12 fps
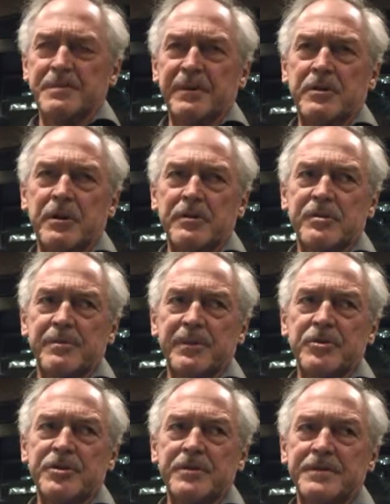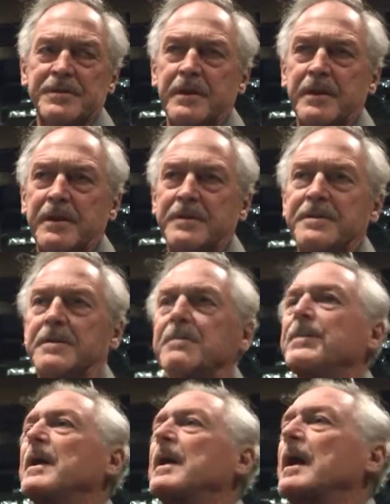but contributions to this,
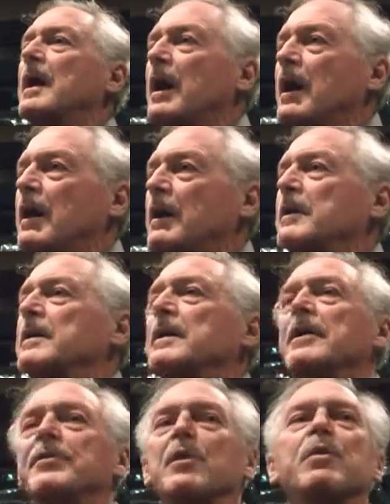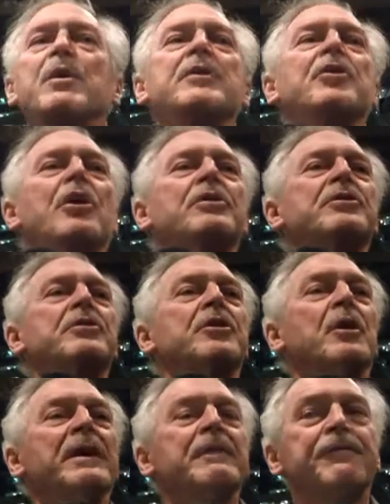are that we're not
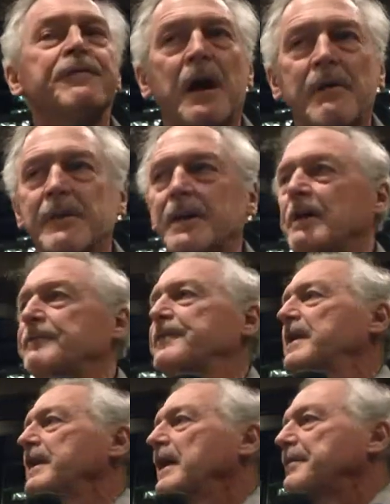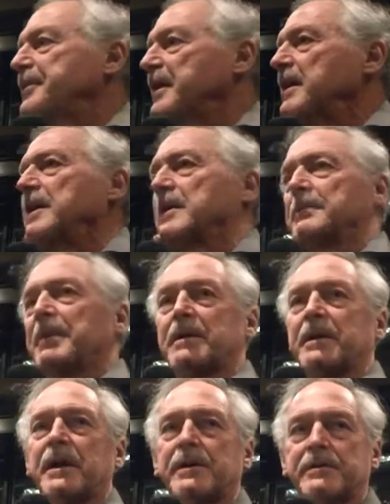going far enough in our thinking
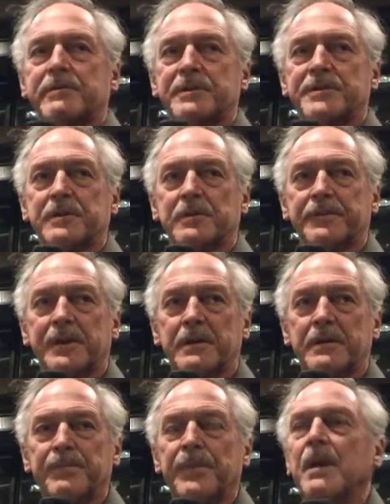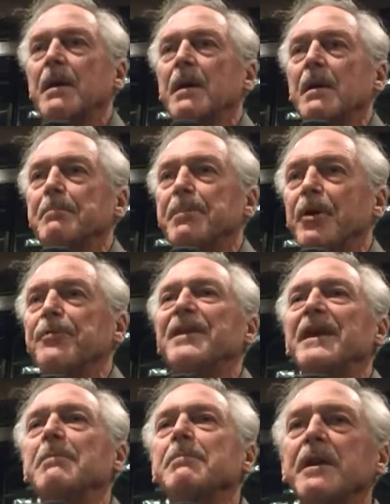about how to resolve it, both
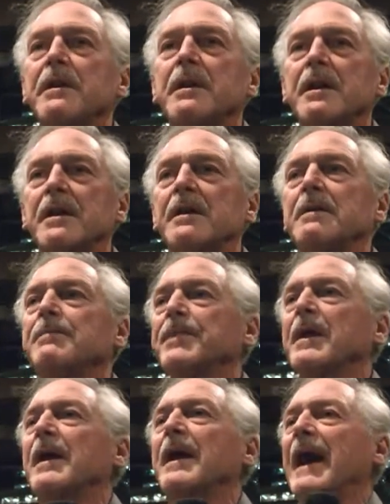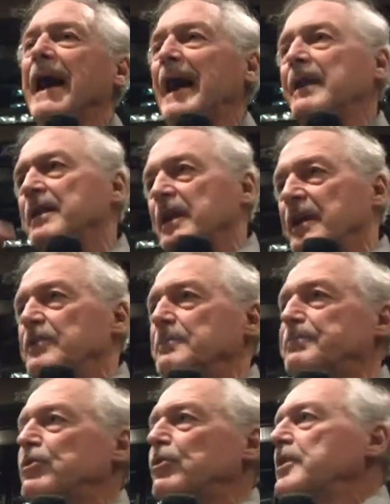immediately and in the
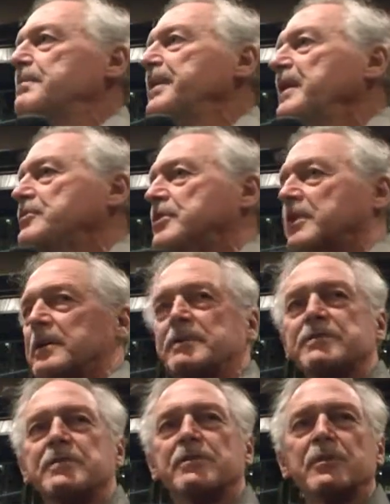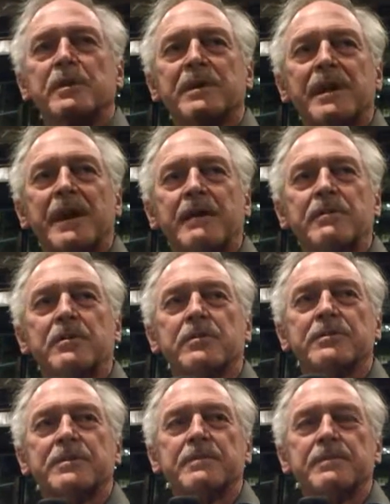broader picture to do with land
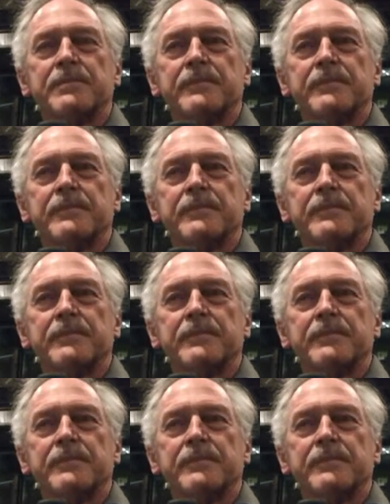use.